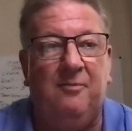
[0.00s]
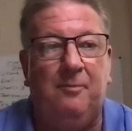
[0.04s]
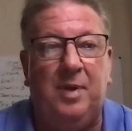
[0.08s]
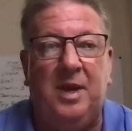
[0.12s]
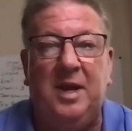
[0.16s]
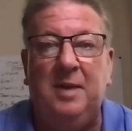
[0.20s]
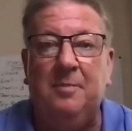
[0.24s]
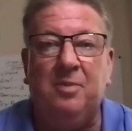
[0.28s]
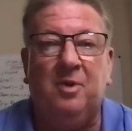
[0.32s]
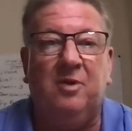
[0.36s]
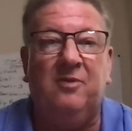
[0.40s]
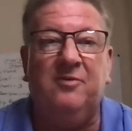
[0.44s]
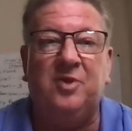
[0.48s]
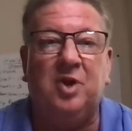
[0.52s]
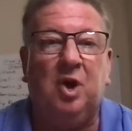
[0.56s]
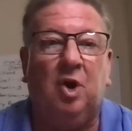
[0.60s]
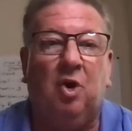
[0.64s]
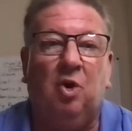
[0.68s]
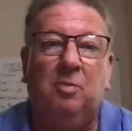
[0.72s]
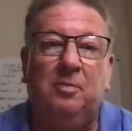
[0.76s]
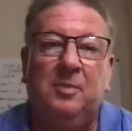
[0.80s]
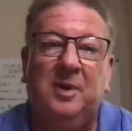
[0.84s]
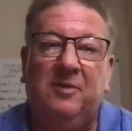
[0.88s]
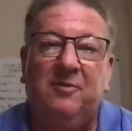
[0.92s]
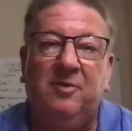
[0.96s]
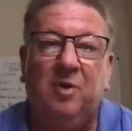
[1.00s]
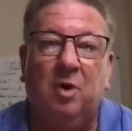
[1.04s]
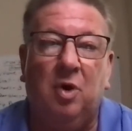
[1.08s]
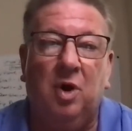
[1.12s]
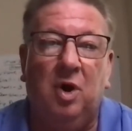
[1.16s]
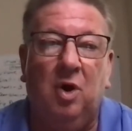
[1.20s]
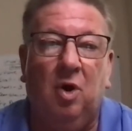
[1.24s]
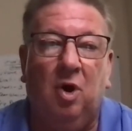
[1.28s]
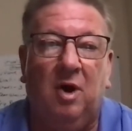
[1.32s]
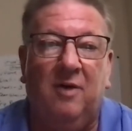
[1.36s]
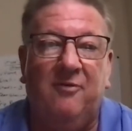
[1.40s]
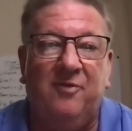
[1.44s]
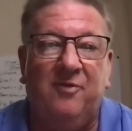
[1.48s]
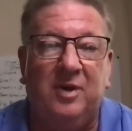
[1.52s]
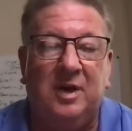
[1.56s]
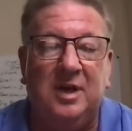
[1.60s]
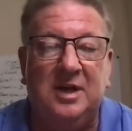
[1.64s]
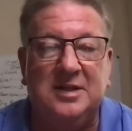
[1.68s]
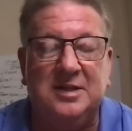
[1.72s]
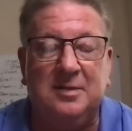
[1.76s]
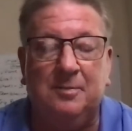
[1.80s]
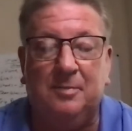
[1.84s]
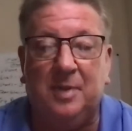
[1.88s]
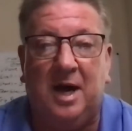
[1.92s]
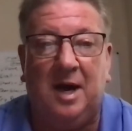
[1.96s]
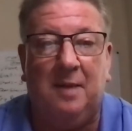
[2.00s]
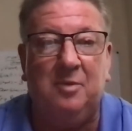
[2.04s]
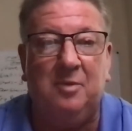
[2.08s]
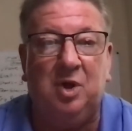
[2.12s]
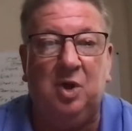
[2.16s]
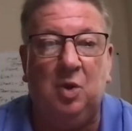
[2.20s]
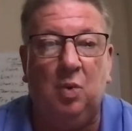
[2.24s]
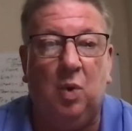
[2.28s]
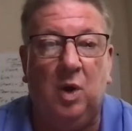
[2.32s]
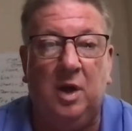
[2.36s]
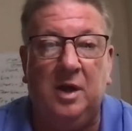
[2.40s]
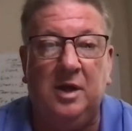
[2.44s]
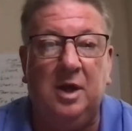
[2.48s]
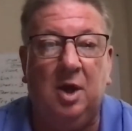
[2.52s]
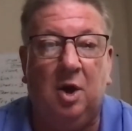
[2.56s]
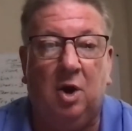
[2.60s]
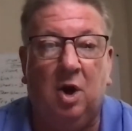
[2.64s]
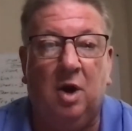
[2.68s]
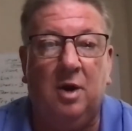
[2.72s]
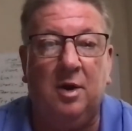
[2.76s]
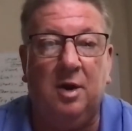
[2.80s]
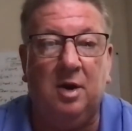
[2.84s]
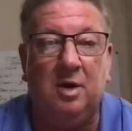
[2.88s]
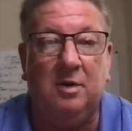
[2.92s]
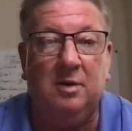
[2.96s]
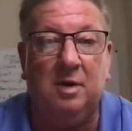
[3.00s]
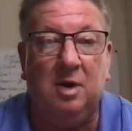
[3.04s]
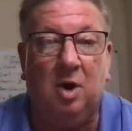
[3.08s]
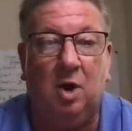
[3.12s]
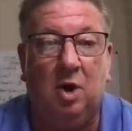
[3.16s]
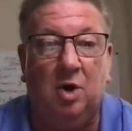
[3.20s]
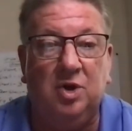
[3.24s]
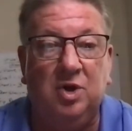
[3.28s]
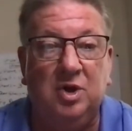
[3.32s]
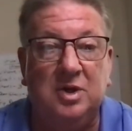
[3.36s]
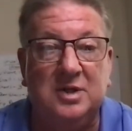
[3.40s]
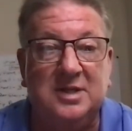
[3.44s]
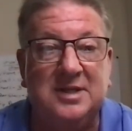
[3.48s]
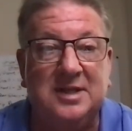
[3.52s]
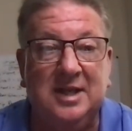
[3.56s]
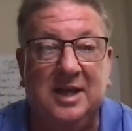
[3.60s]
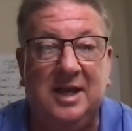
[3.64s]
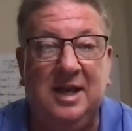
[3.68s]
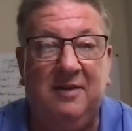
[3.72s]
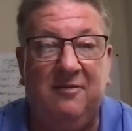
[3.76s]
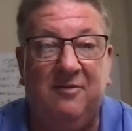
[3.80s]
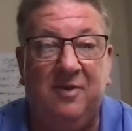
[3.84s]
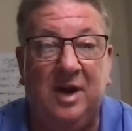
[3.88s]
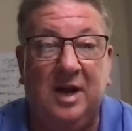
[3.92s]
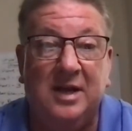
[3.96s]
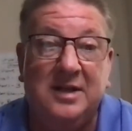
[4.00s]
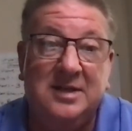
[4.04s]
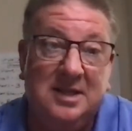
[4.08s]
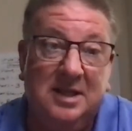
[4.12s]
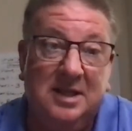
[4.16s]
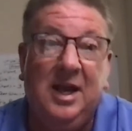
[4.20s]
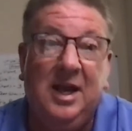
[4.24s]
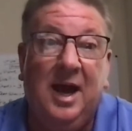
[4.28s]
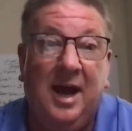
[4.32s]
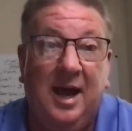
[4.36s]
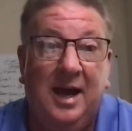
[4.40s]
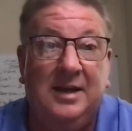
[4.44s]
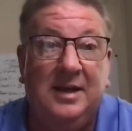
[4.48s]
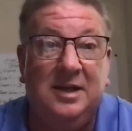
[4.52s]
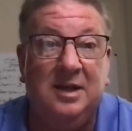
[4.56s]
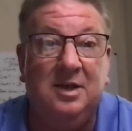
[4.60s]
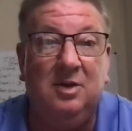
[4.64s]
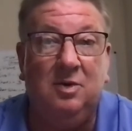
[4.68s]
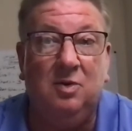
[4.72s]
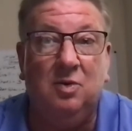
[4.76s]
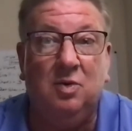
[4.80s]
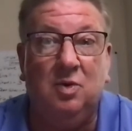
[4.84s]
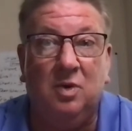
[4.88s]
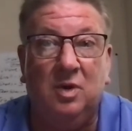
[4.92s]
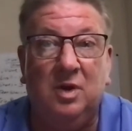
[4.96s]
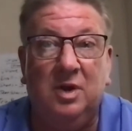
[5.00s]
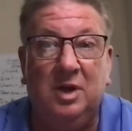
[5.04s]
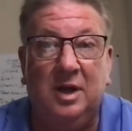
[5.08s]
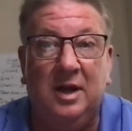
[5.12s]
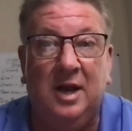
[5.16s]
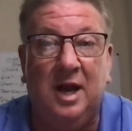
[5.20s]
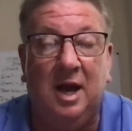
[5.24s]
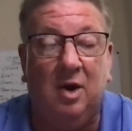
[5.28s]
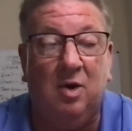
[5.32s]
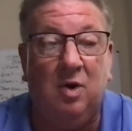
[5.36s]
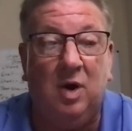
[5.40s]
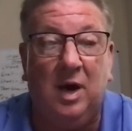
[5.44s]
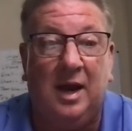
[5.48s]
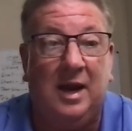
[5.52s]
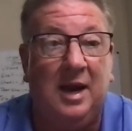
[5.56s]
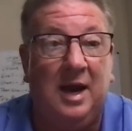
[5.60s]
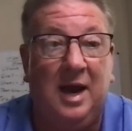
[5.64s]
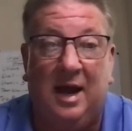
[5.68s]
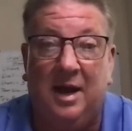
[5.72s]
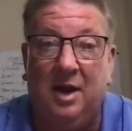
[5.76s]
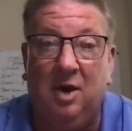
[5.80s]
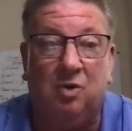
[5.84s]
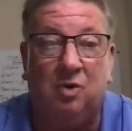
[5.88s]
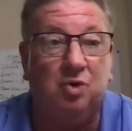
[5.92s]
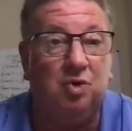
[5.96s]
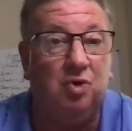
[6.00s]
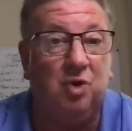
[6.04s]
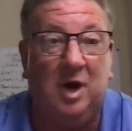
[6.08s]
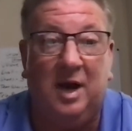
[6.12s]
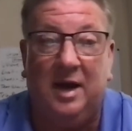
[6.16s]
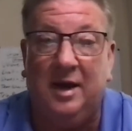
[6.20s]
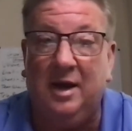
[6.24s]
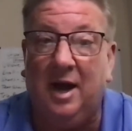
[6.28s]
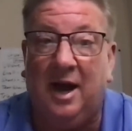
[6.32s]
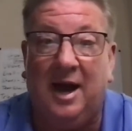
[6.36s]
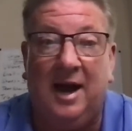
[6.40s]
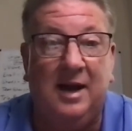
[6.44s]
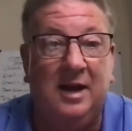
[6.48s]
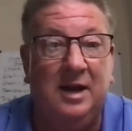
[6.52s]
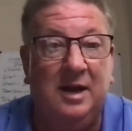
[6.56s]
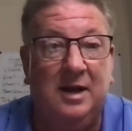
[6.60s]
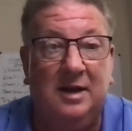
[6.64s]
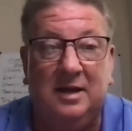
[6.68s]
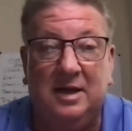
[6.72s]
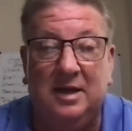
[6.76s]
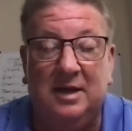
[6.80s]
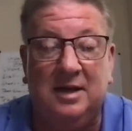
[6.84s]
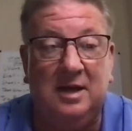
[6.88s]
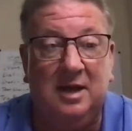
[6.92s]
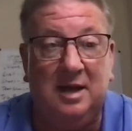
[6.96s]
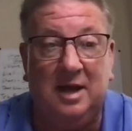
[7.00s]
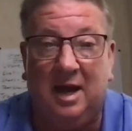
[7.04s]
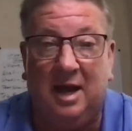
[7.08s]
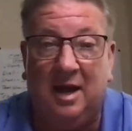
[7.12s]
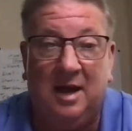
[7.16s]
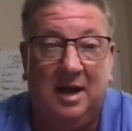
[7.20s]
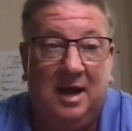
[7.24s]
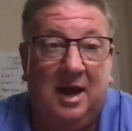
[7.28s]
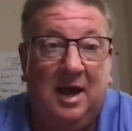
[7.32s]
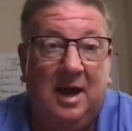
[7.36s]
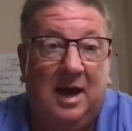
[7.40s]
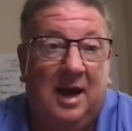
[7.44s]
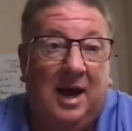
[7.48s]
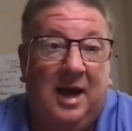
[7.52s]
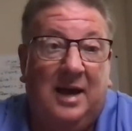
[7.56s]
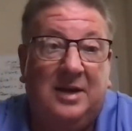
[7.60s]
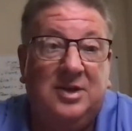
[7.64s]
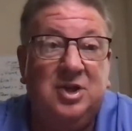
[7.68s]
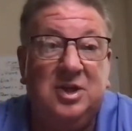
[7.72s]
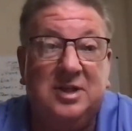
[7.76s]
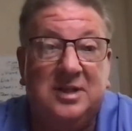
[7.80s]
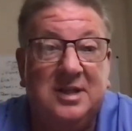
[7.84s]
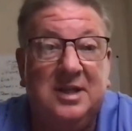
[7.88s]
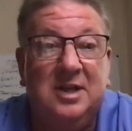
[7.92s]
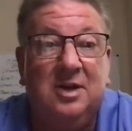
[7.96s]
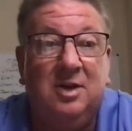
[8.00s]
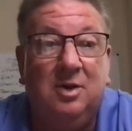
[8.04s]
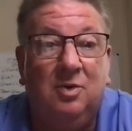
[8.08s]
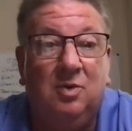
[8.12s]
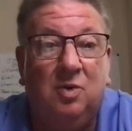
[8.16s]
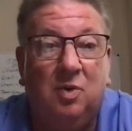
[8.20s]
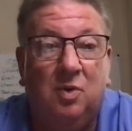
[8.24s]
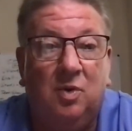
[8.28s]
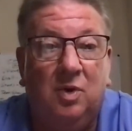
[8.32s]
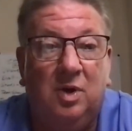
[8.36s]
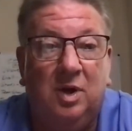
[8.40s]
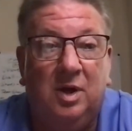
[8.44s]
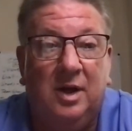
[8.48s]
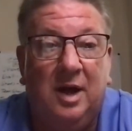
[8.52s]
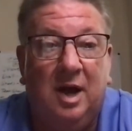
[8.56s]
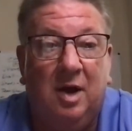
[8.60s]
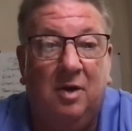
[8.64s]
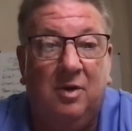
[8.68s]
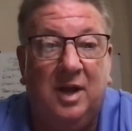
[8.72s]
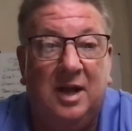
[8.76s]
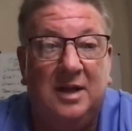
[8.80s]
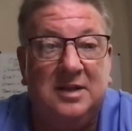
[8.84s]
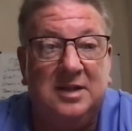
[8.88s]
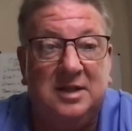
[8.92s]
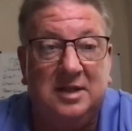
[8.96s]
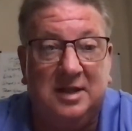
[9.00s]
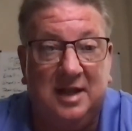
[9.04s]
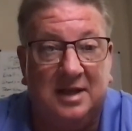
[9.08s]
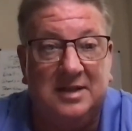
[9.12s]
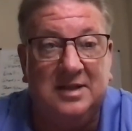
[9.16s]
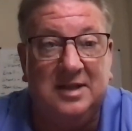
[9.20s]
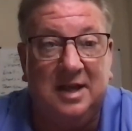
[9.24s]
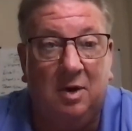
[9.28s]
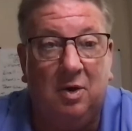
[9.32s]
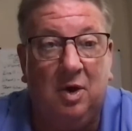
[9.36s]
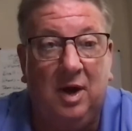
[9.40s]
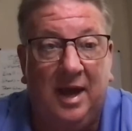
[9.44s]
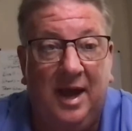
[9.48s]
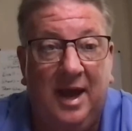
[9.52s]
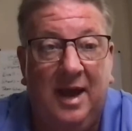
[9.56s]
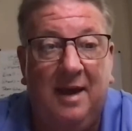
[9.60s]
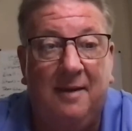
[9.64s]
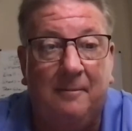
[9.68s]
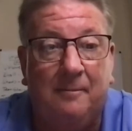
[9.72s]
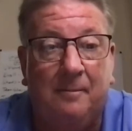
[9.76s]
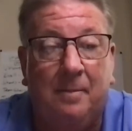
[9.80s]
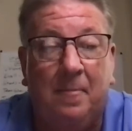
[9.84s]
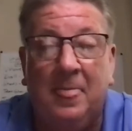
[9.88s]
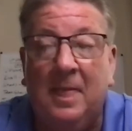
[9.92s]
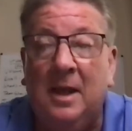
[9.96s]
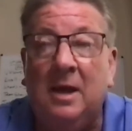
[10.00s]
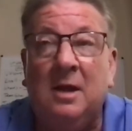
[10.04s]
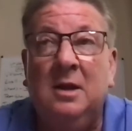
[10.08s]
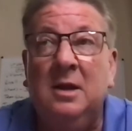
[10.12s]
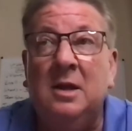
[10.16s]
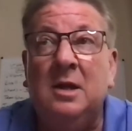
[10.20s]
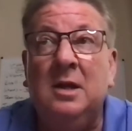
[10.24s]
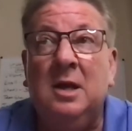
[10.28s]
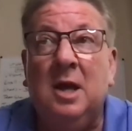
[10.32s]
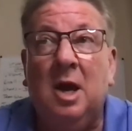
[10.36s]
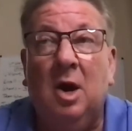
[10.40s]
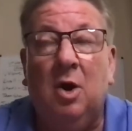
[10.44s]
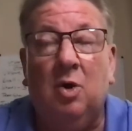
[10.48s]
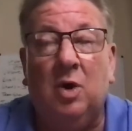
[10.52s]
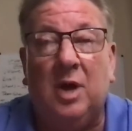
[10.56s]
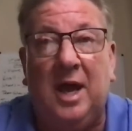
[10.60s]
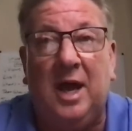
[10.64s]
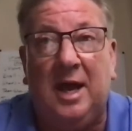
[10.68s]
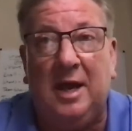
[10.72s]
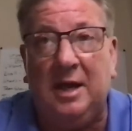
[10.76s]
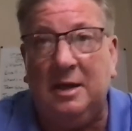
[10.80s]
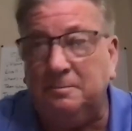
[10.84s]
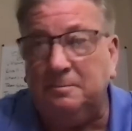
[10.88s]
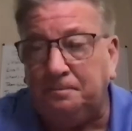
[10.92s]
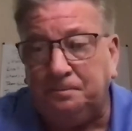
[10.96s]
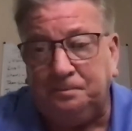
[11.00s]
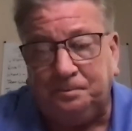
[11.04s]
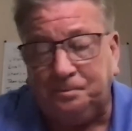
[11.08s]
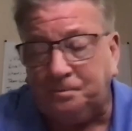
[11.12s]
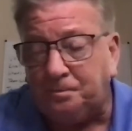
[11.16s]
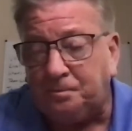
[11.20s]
People have told me very often, they said, Bobby, you wear your heart on your sleeve. And I yeah, I do. I don't try and hide it. I just do. That's how I am. Okay.